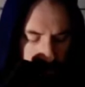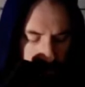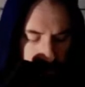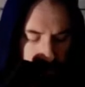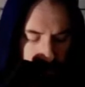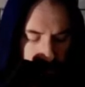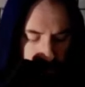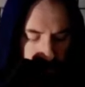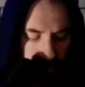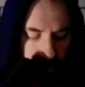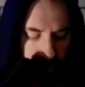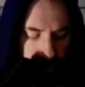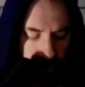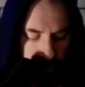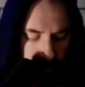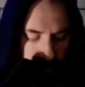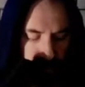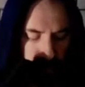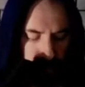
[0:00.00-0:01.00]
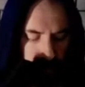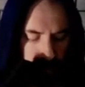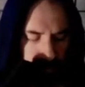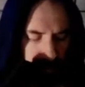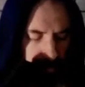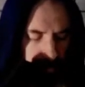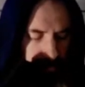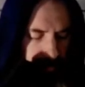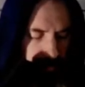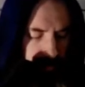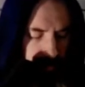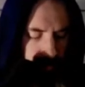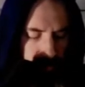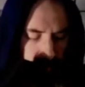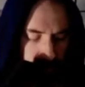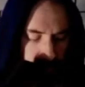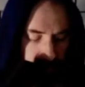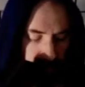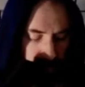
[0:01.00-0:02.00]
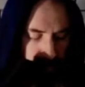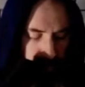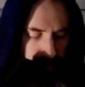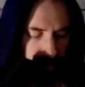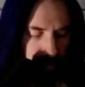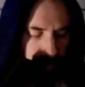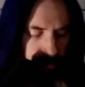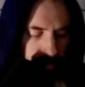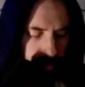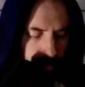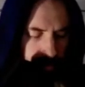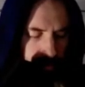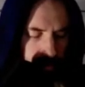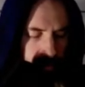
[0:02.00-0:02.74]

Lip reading: be a good old dominant move right there. That'd be a dominant chord.